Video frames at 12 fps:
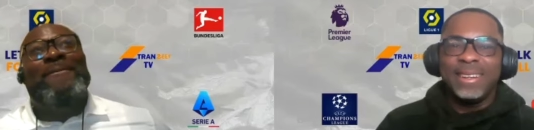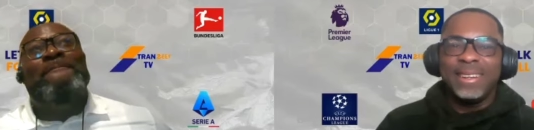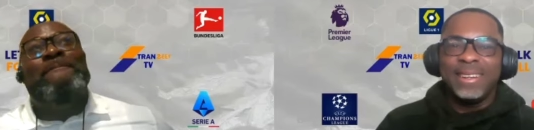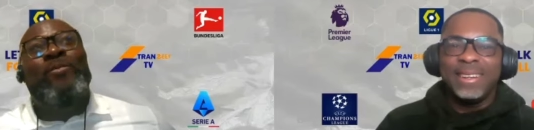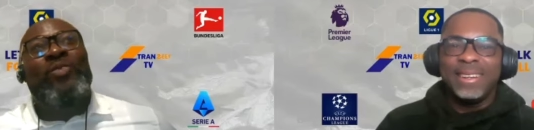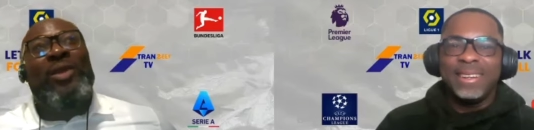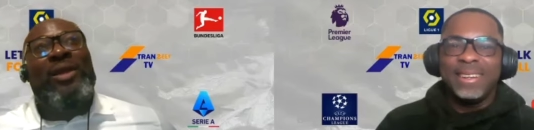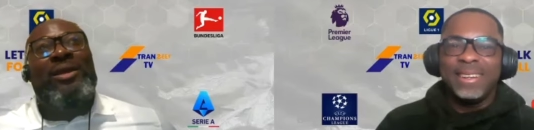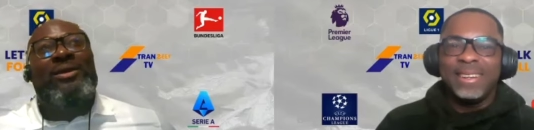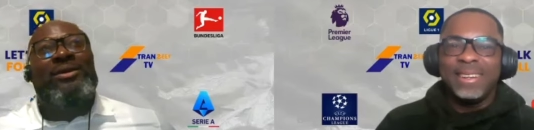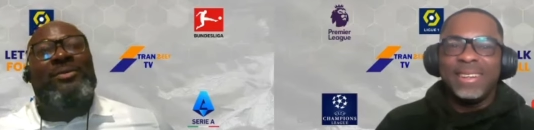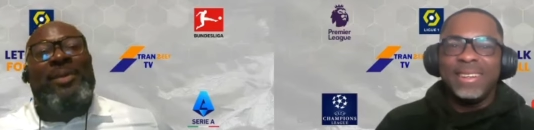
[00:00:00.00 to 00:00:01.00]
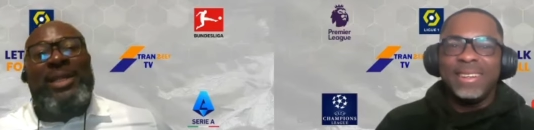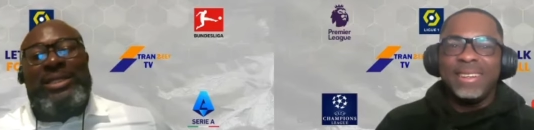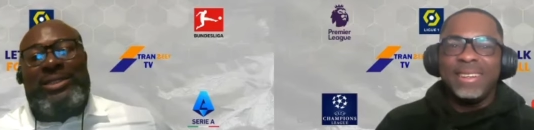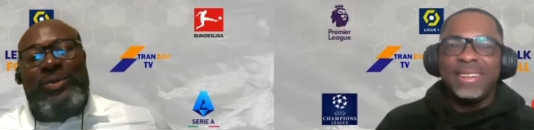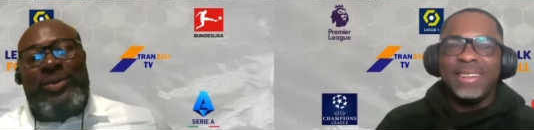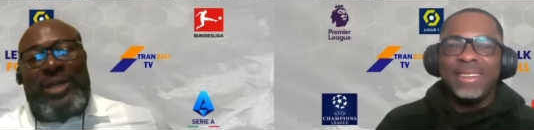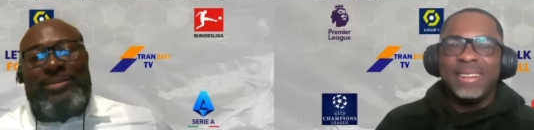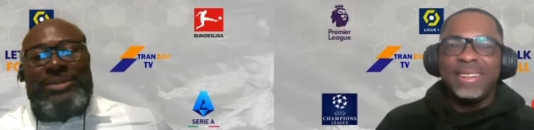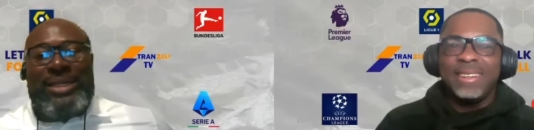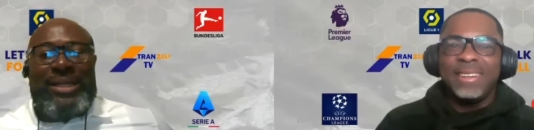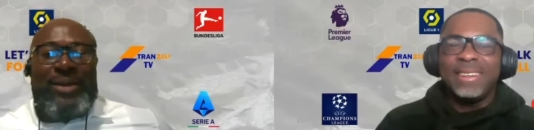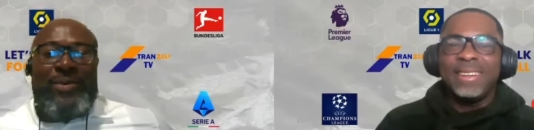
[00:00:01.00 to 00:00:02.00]
Speaker 1: um, the remaining two
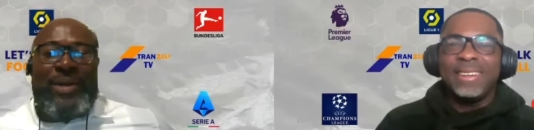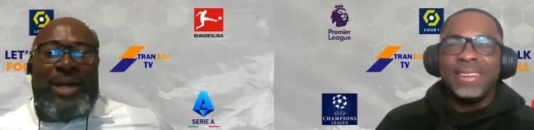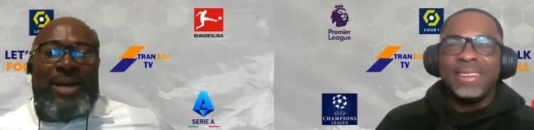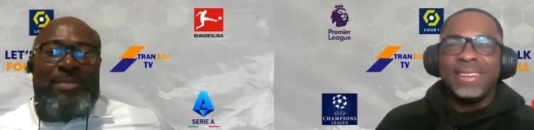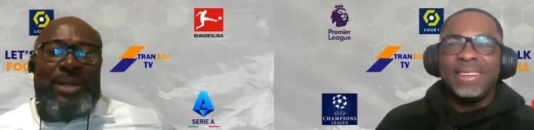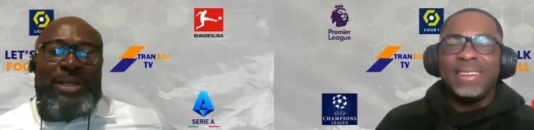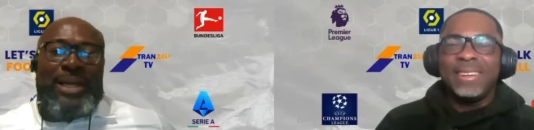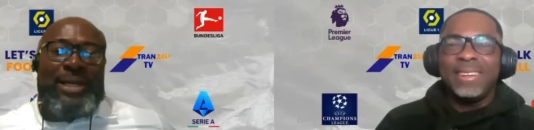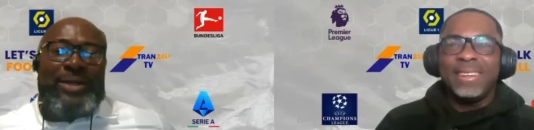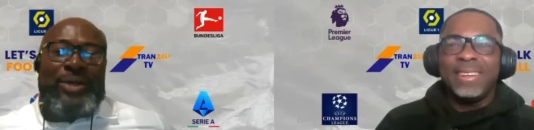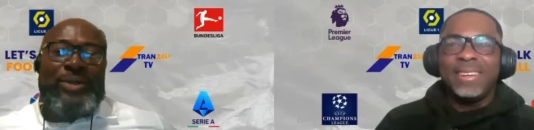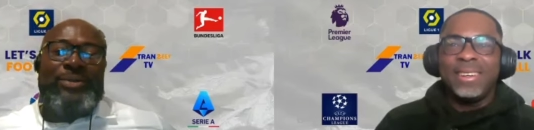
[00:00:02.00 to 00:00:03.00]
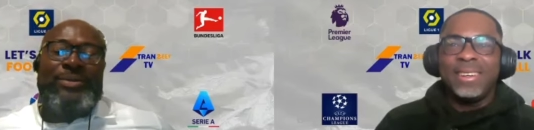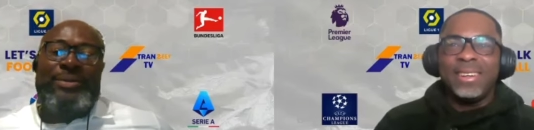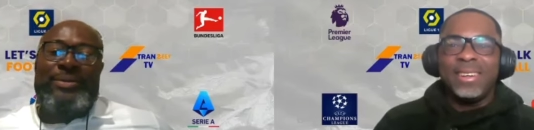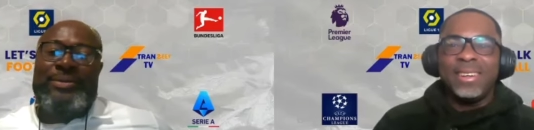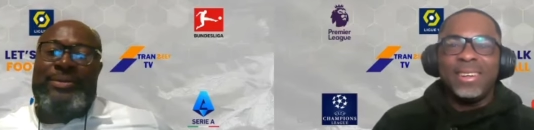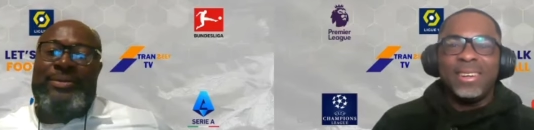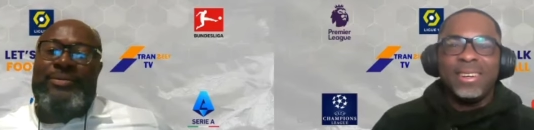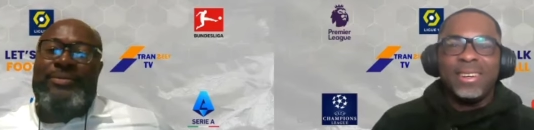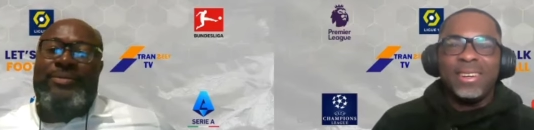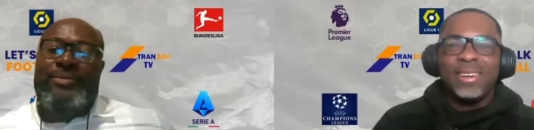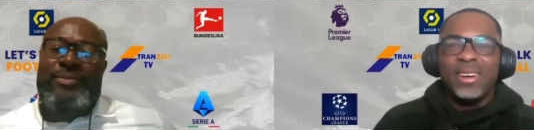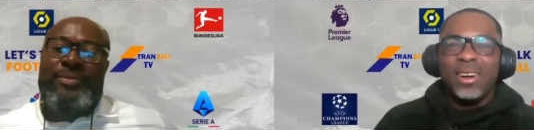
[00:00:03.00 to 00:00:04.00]
games and then we can make that call.
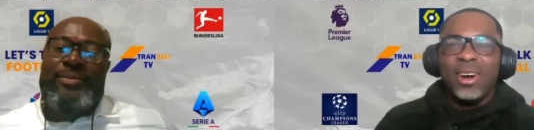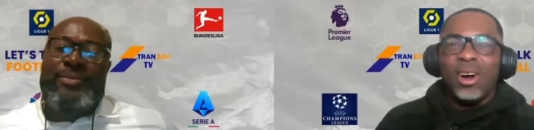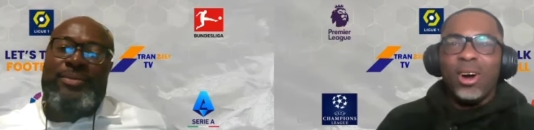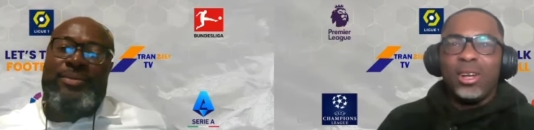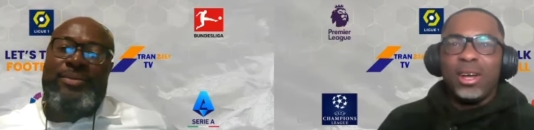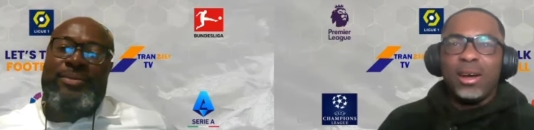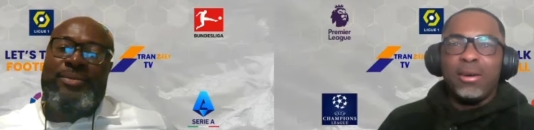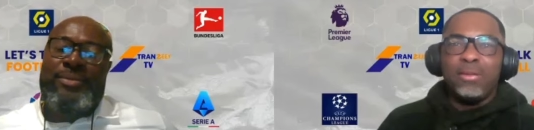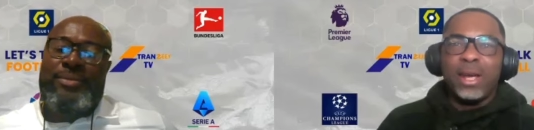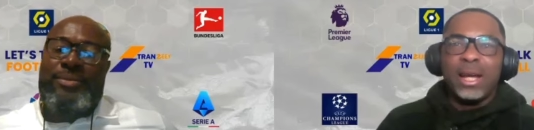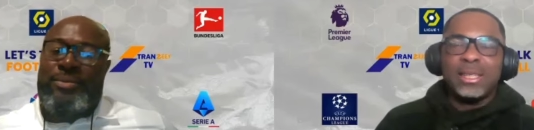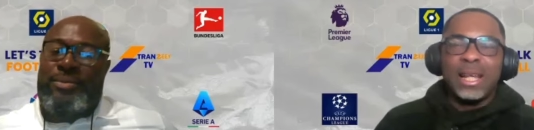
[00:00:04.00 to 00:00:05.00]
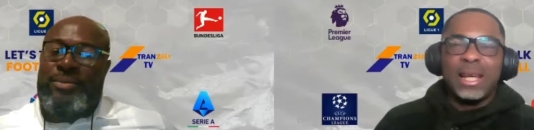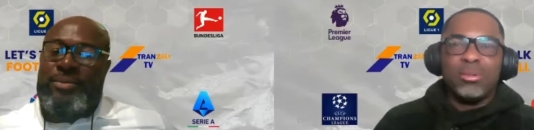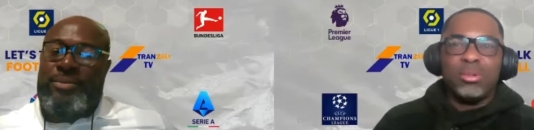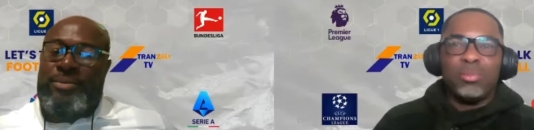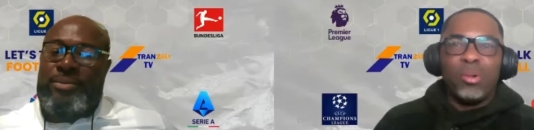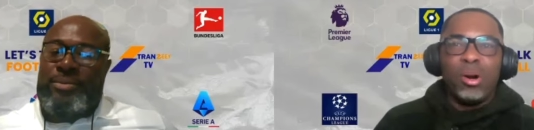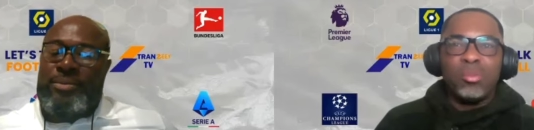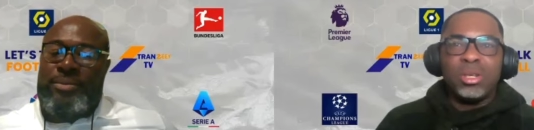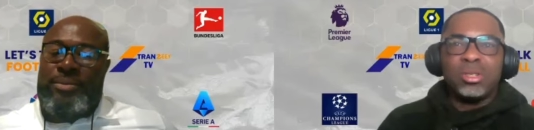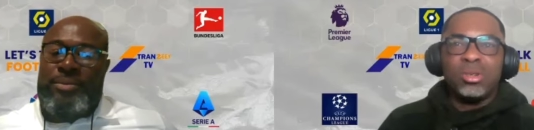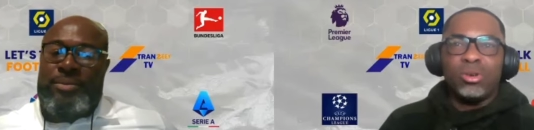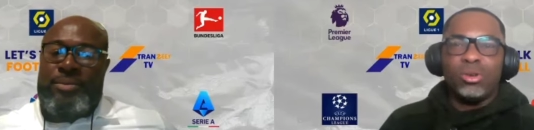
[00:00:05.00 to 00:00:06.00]
Speaker 2: Okay, our viewers, like we
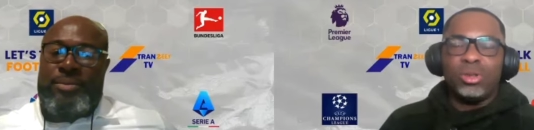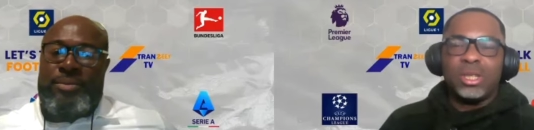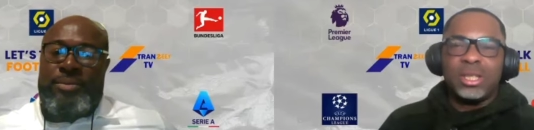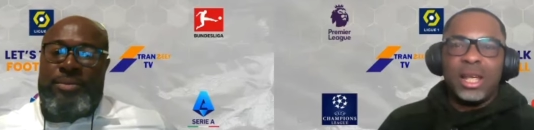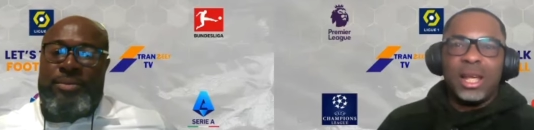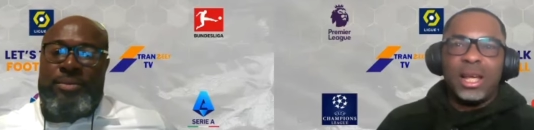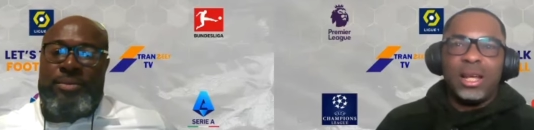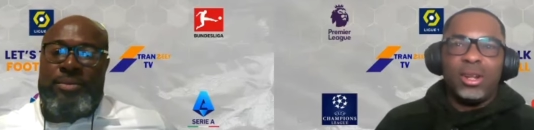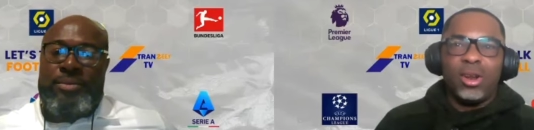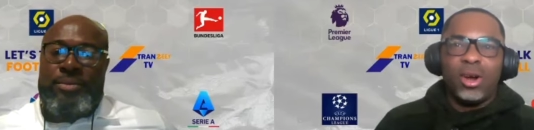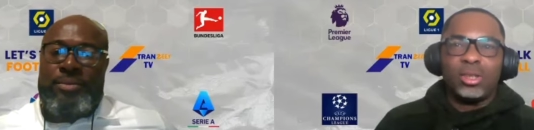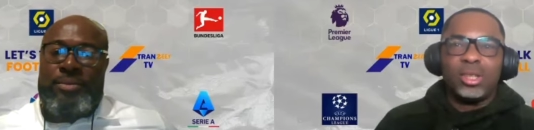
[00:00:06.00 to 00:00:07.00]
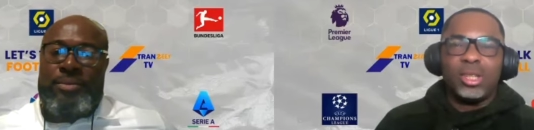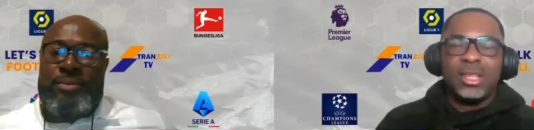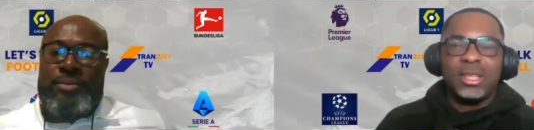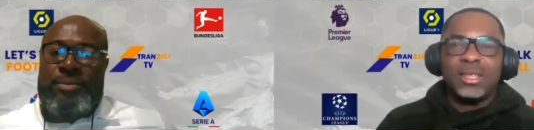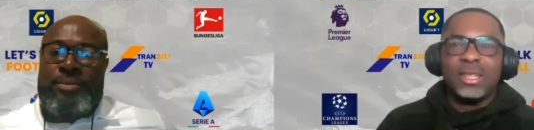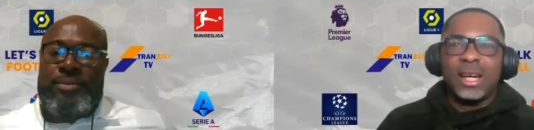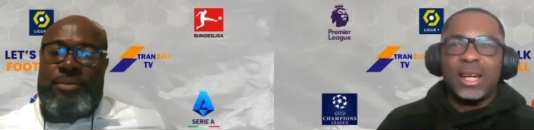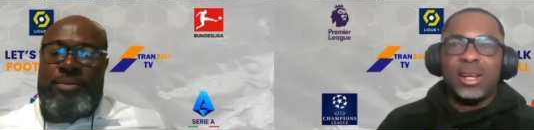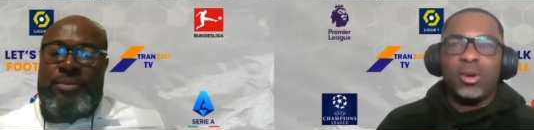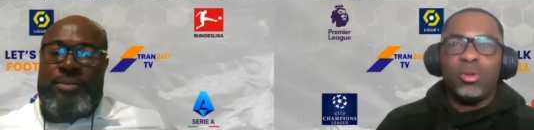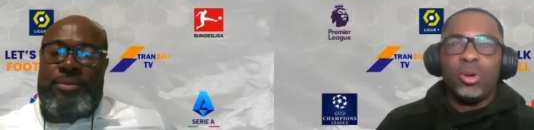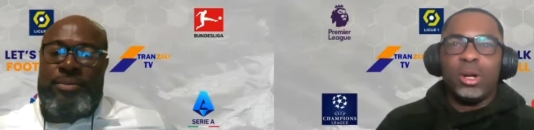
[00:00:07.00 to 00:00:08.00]
promised you, stay locked in this
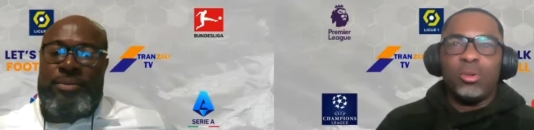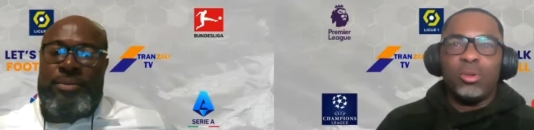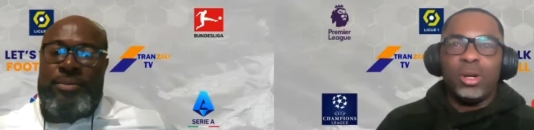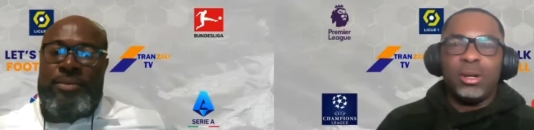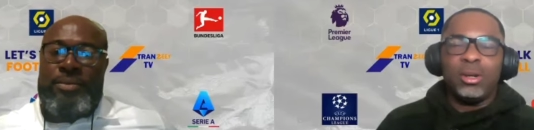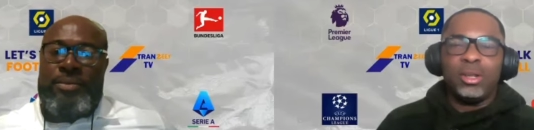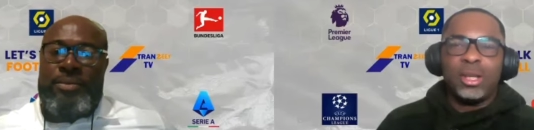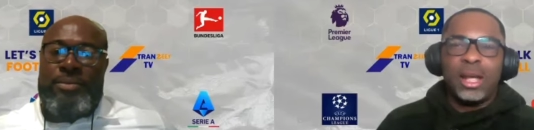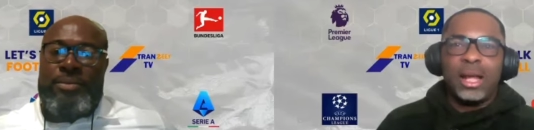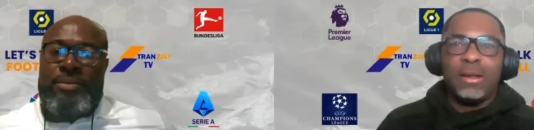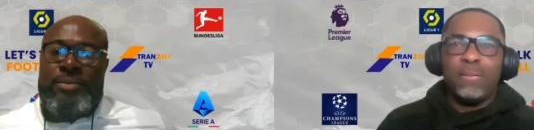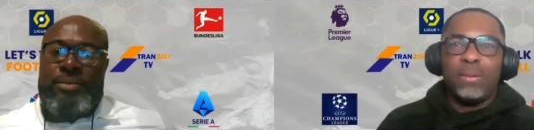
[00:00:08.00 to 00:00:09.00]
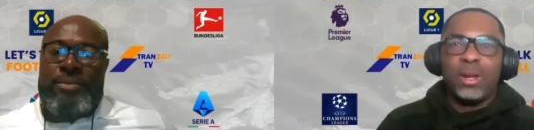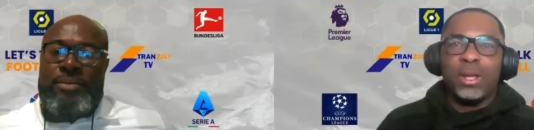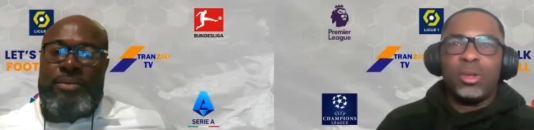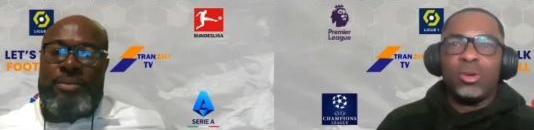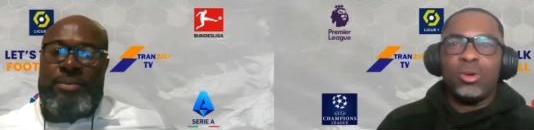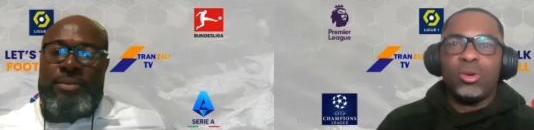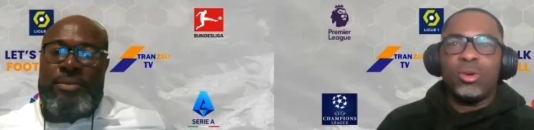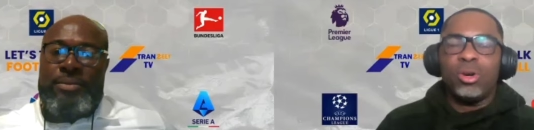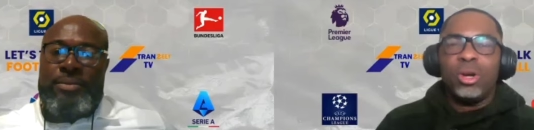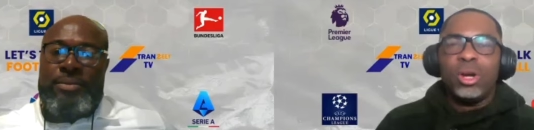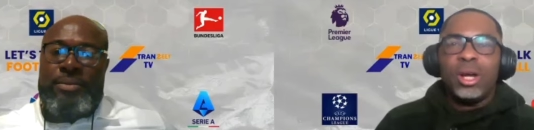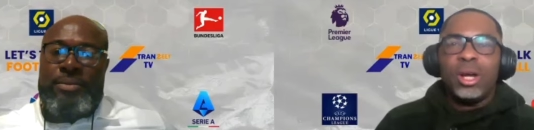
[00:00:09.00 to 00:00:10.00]
channel. We will daily bring you